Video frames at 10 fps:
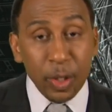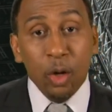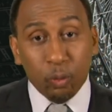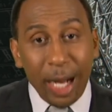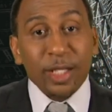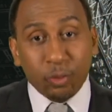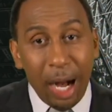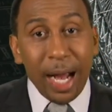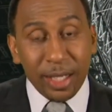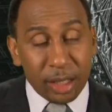Rex Ryan
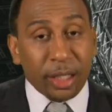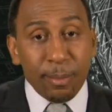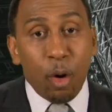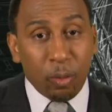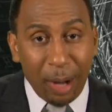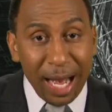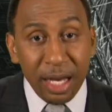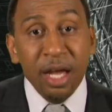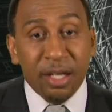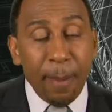is looking more right
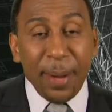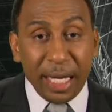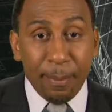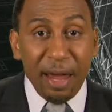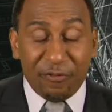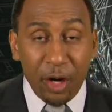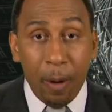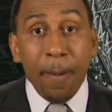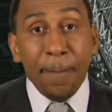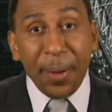than Baker Mayfield.
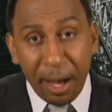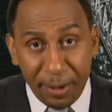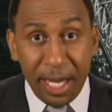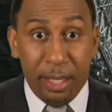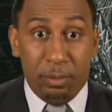Period.